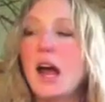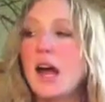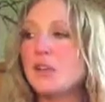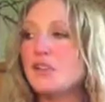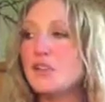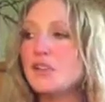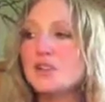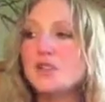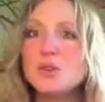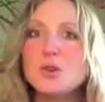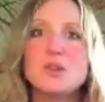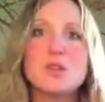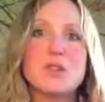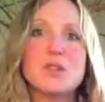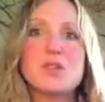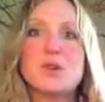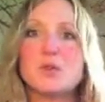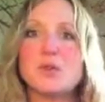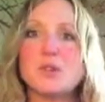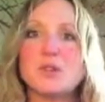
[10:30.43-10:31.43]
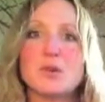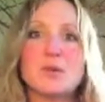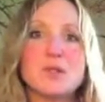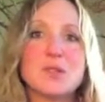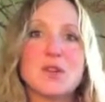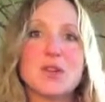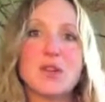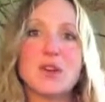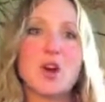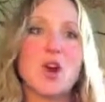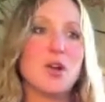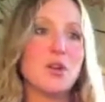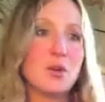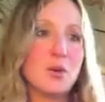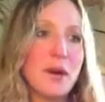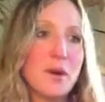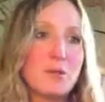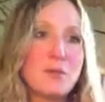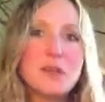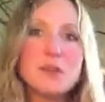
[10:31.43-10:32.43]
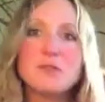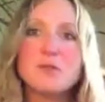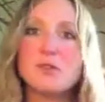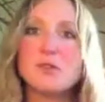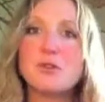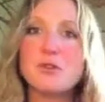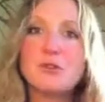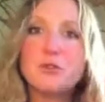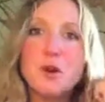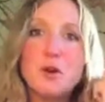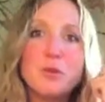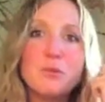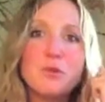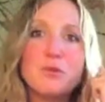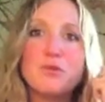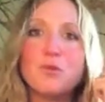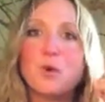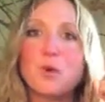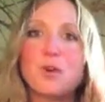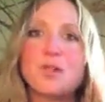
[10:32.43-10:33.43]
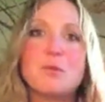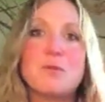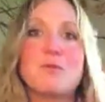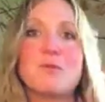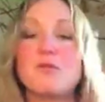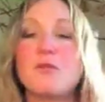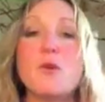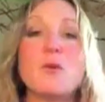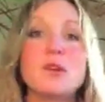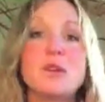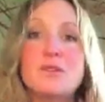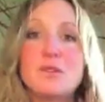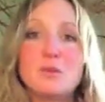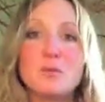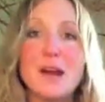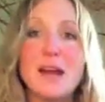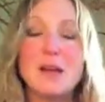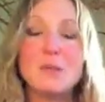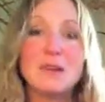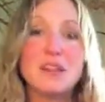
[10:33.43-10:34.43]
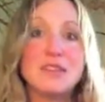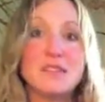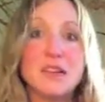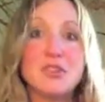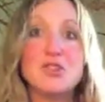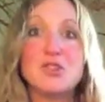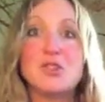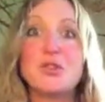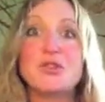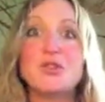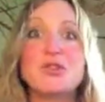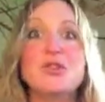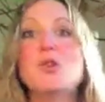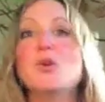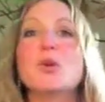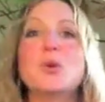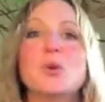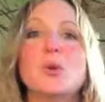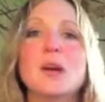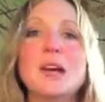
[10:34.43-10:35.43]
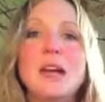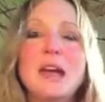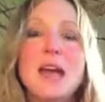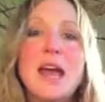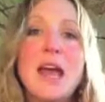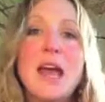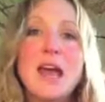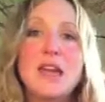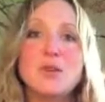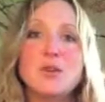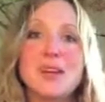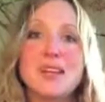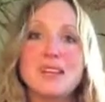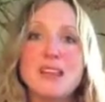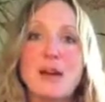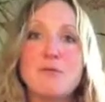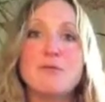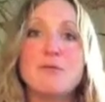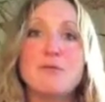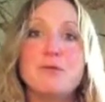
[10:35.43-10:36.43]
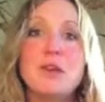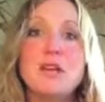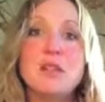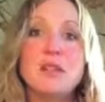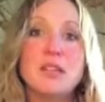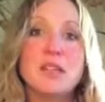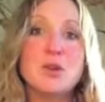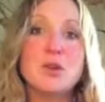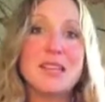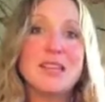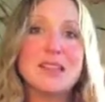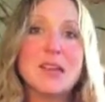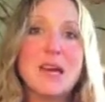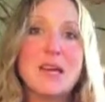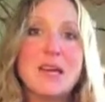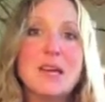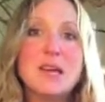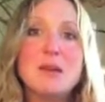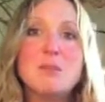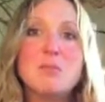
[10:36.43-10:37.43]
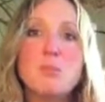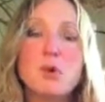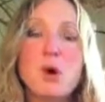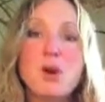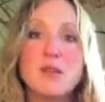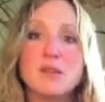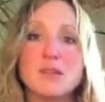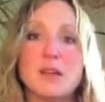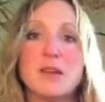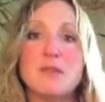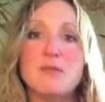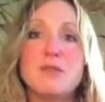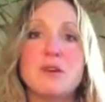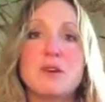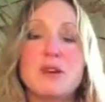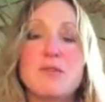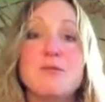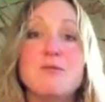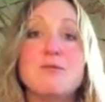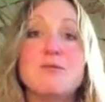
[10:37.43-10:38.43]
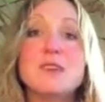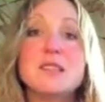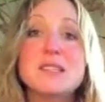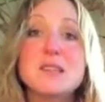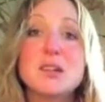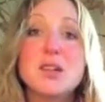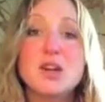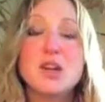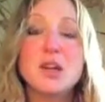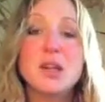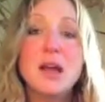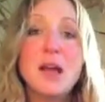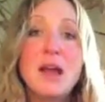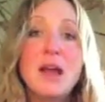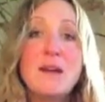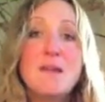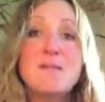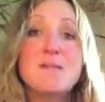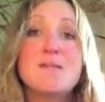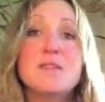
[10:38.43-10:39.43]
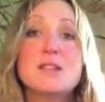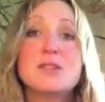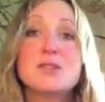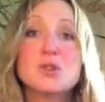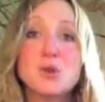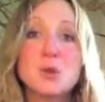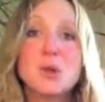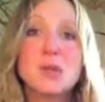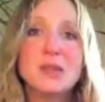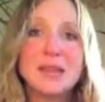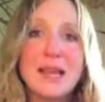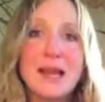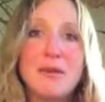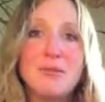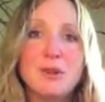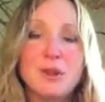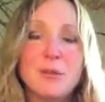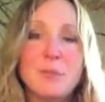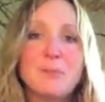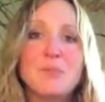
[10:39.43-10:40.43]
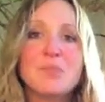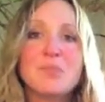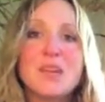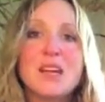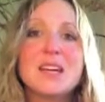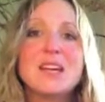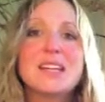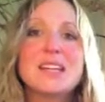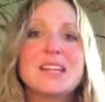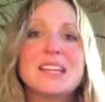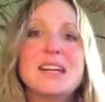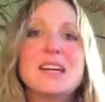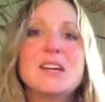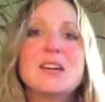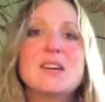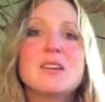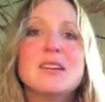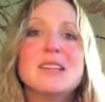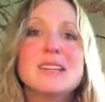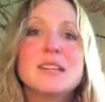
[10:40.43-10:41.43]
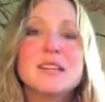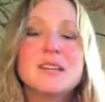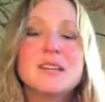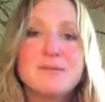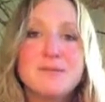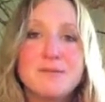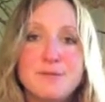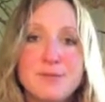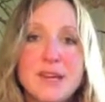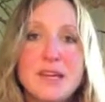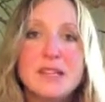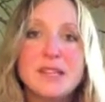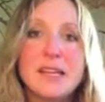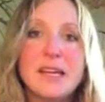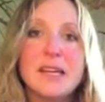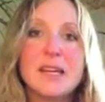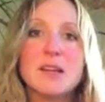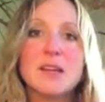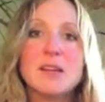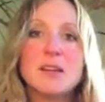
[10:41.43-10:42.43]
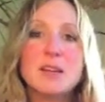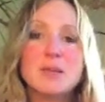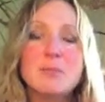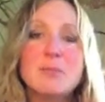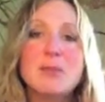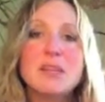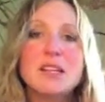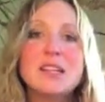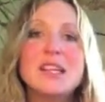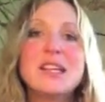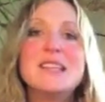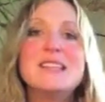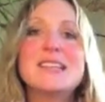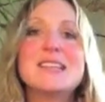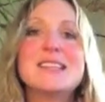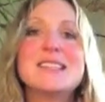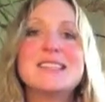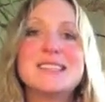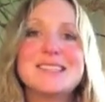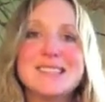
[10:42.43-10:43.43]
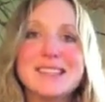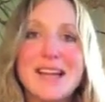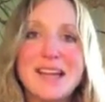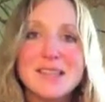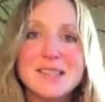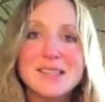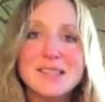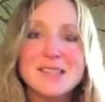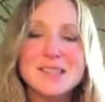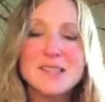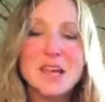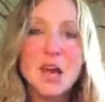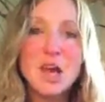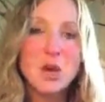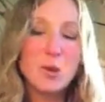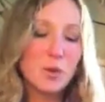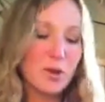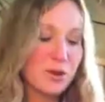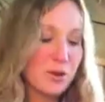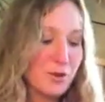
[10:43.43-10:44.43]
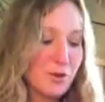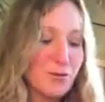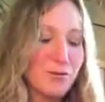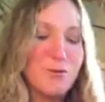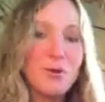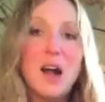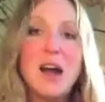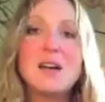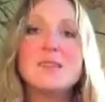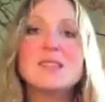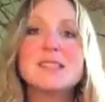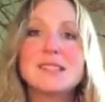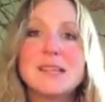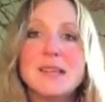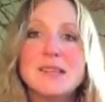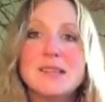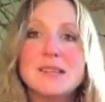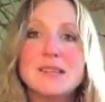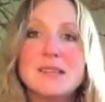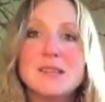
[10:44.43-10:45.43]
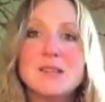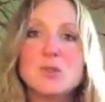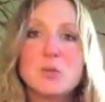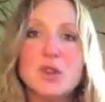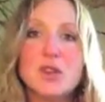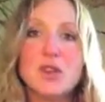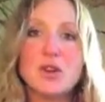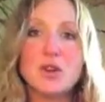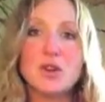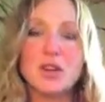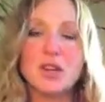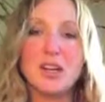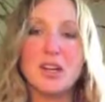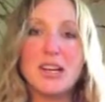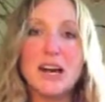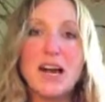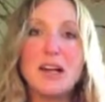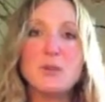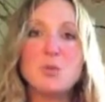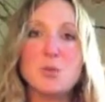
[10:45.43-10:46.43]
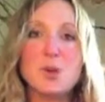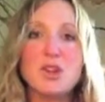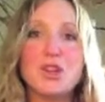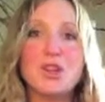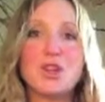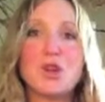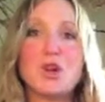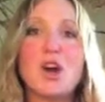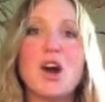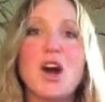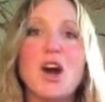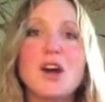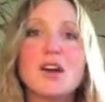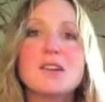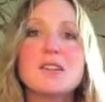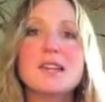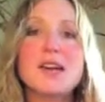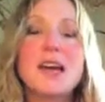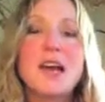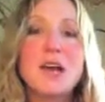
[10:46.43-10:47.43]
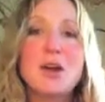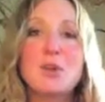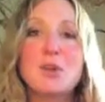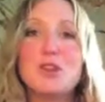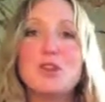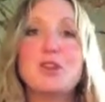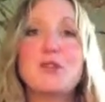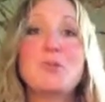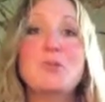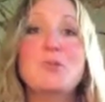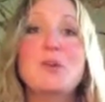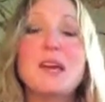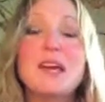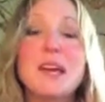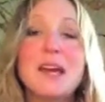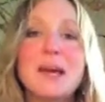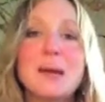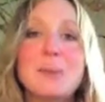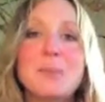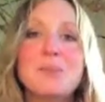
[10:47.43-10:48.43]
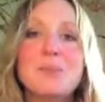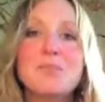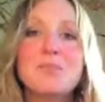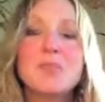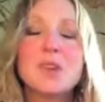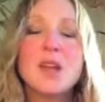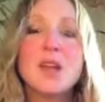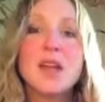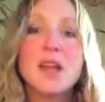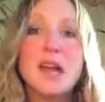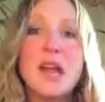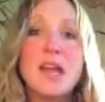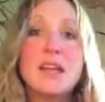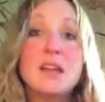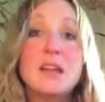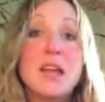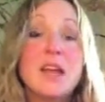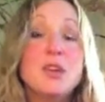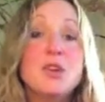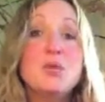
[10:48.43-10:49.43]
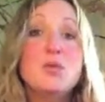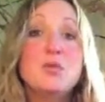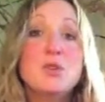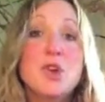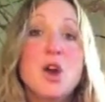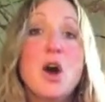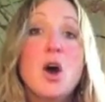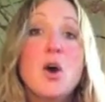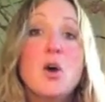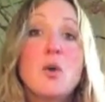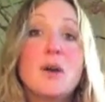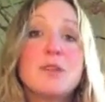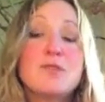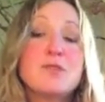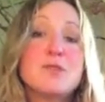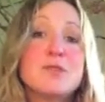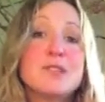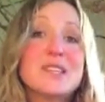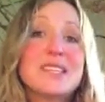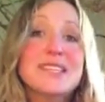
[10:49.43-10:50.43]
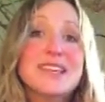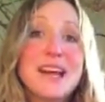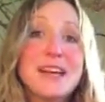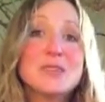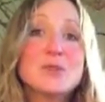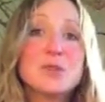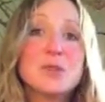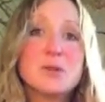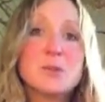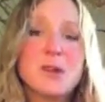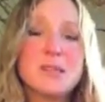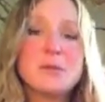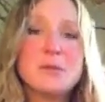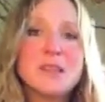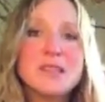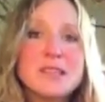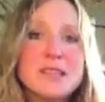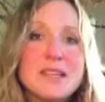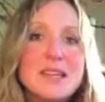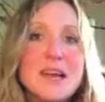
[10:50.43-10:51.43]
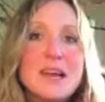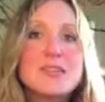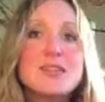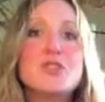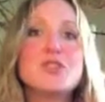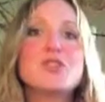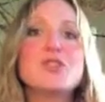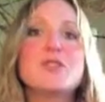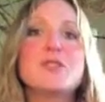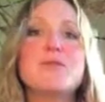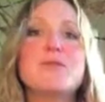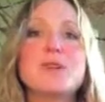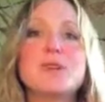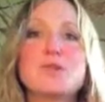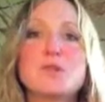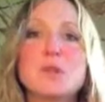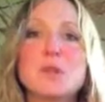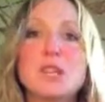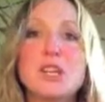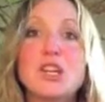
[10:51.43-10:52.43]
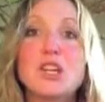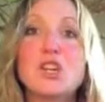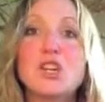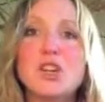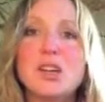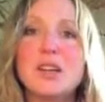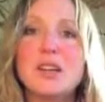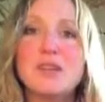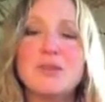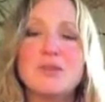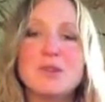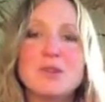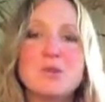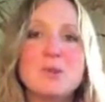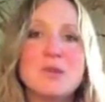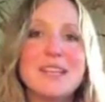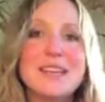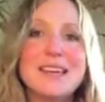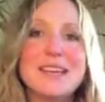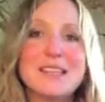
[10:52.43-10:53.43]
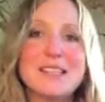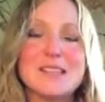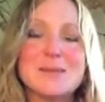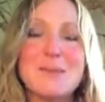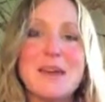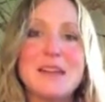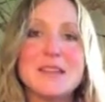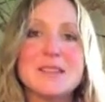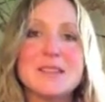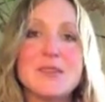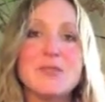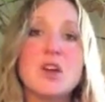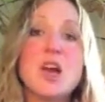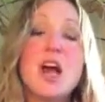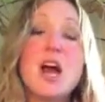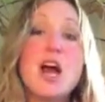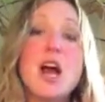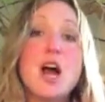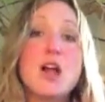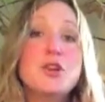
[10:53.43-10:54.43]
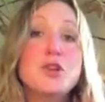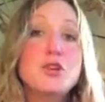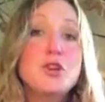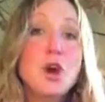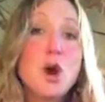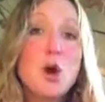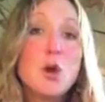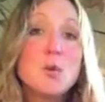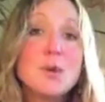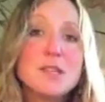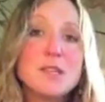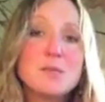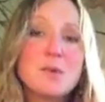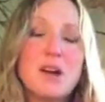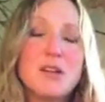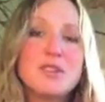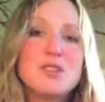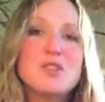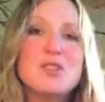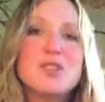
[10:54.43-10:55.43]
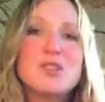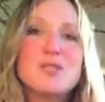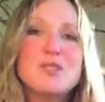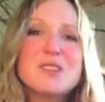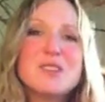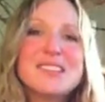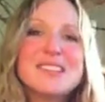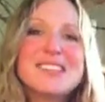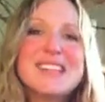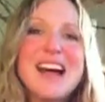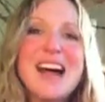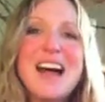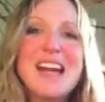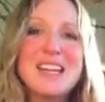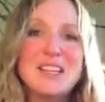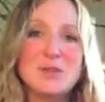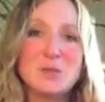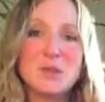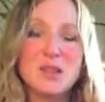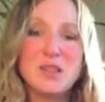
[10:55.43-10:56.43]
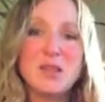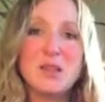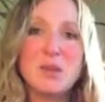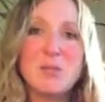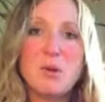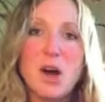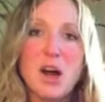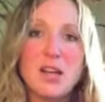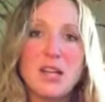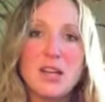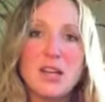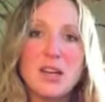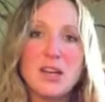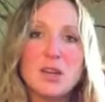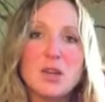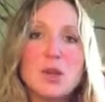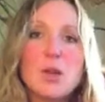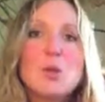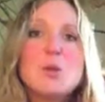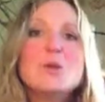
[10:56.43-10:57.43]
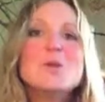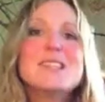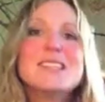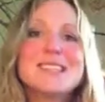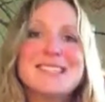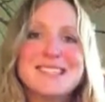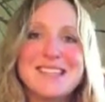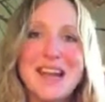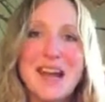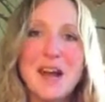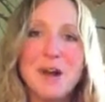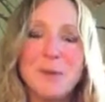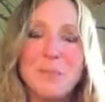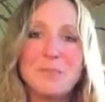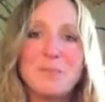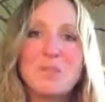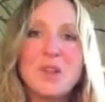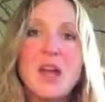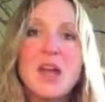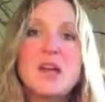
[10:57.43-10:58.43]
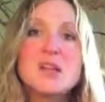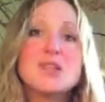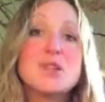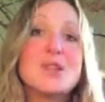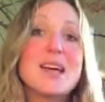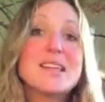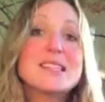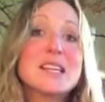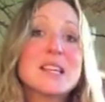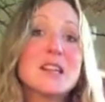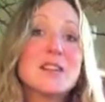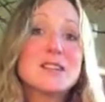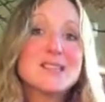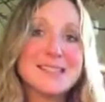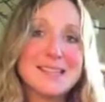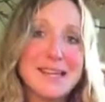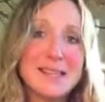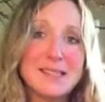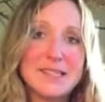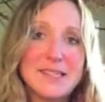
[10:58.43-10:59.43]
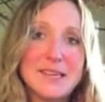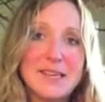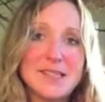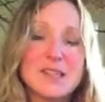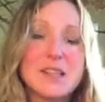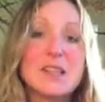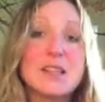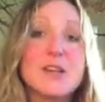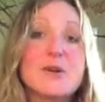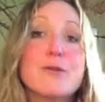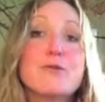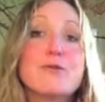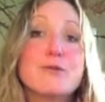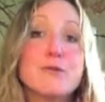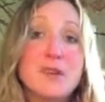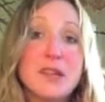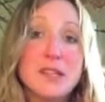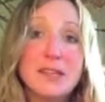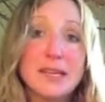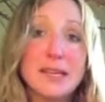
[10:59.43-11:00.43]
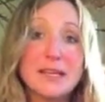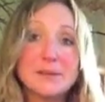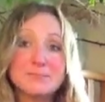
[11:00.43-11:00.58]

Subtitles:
that so-and-so was going to call, or I reached for the phone before the phone even rang because I just knew. And you get that feeling, you get that impulse on a very physical, visceral level. Clear feeling, the ability to sense with your five senses, with your gut, with your heart, with your being. And you know if there's a yes response, because a yes usually feels really good. It feels really expansive. A no response usually feels tight within the body. It closes down. So that's clairsentience, clear feeling.